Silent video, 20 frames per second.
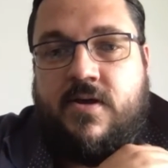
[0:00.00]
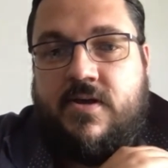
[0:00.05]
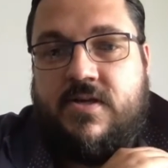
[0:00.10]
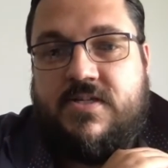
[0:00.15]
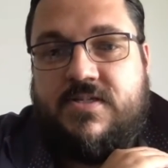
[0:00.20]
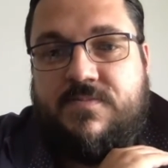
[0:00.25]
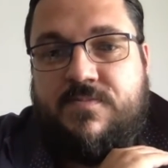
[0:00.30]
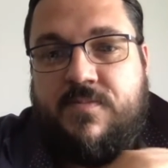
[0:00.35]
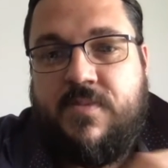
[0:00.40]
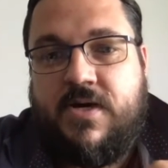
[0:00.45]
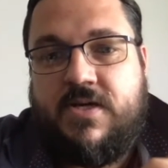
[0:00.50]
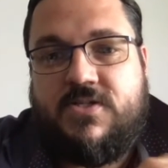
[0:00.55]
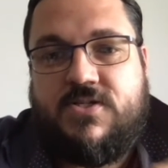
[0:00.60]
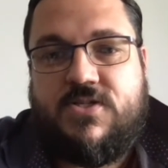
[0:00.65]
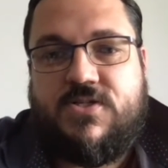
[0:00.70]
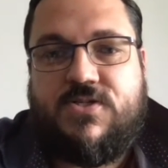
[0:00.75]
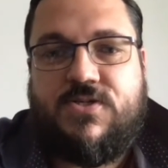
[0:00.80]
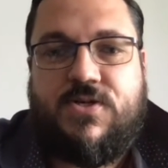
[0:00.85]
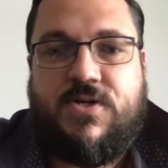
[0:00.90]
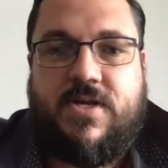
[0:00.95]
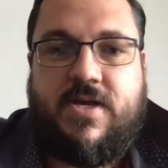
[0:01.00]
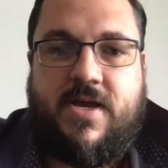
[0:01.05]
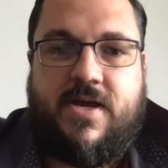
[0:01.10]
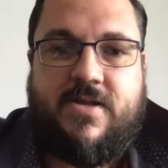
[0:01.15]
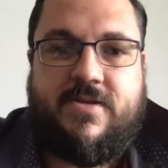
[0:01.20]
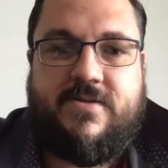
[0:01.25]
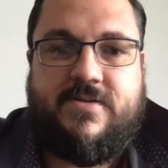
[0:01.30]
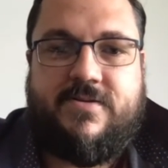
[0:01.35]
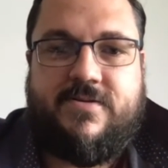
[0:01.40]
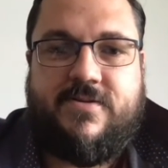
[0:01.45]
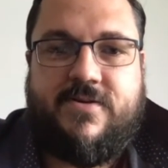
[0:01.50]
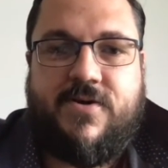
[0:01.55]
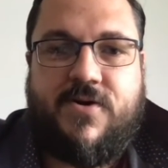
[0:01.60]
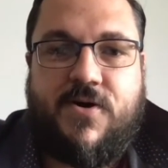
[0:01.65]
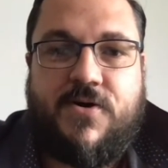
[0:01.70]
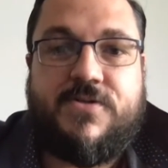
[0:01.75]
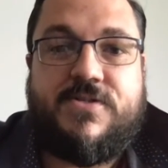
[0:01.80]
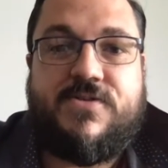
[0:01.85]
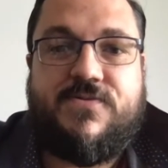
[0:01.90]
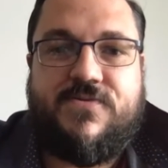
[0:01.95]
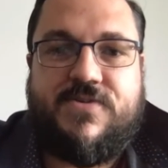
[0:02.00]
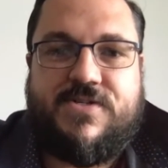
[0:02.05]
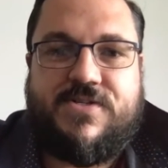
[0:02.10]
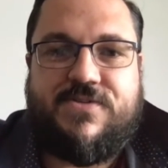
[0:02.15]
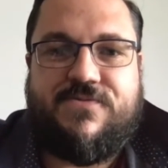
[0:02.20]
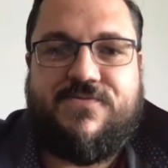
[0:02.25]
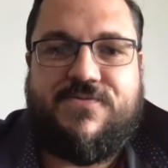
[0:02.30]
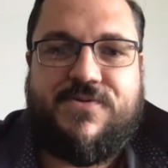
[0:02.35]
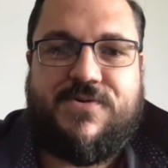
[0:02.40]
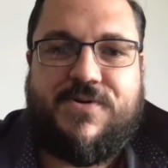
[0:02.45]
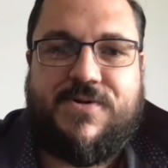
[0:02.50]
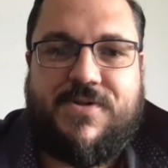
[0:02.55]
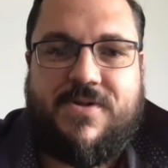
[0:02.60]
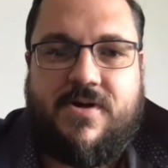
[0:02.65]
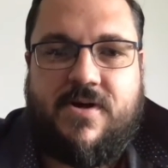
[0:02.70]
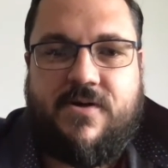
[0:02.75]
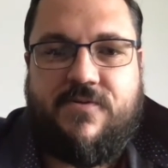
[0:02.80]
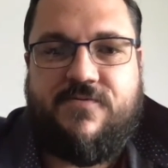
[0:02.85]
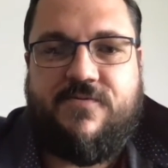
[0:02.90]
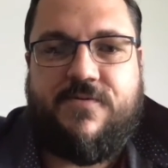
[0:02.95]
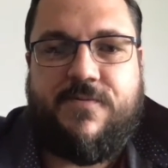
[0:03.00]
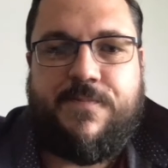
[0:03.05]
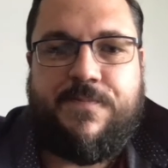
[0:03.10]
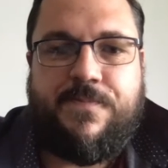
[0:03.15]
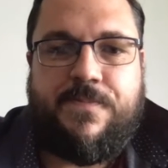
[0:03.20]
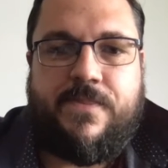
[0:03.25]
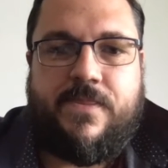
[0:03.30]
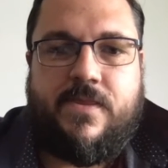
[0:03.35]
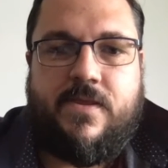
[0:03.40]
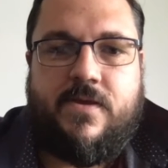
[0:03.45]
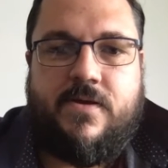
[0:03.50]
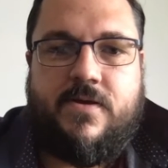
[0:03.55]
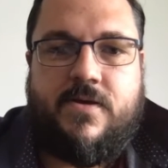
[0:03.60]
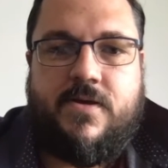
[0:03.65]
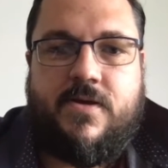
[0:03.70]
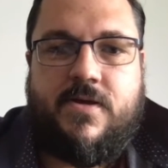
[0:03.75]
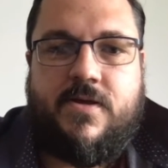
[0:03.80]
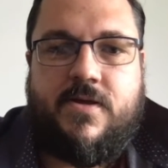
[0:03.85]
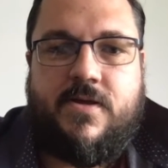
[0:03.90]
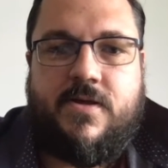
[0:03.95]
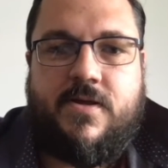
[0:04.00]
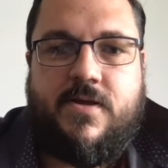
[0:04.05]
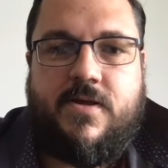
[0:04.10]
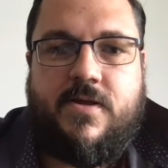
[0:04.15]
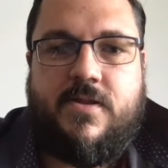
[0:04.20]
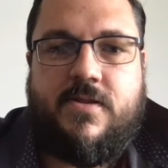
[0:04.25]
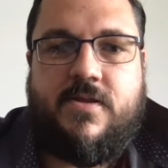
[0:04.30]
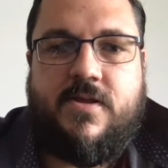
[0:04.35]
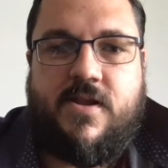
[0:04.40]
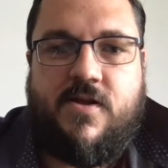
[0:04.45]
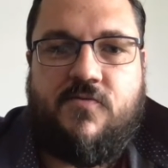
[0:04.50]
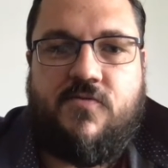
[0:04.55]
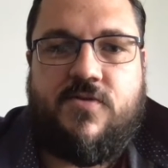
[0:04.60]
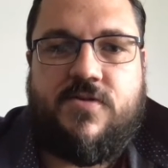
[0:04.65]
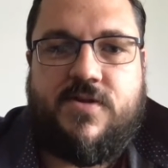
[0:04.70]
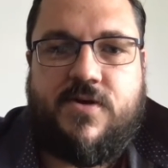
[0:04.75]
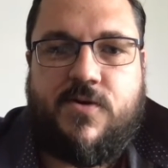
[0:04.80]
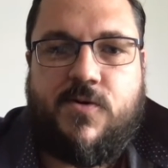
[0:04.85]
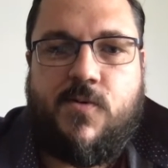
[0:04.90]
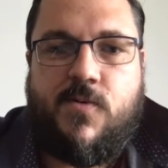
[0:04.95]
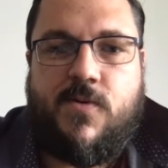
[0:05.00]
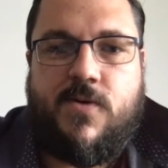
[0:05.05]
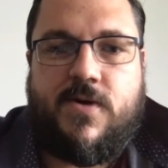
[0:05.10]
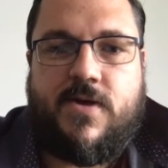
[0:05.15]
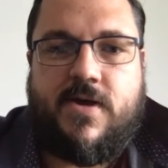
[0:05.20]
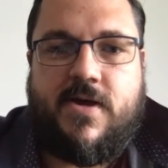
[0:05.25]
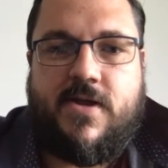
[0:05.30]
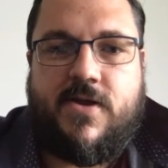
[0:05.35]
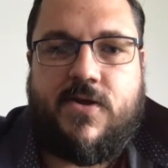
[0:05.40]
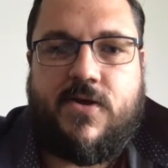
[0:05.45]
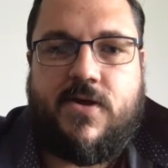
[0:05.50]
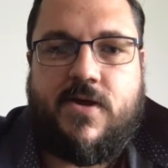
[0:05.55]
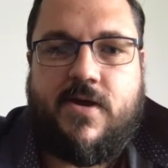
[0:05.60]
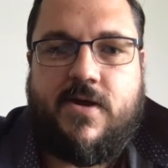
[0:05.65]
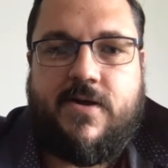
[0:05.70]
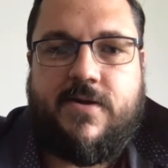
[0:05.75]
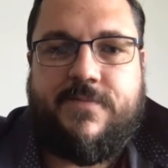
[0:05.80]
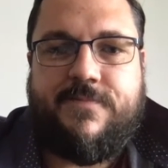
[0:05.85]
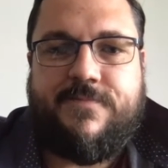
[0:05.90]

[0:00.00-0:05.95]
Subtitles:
as much as you can God's vision for your life, then everything will work out okay.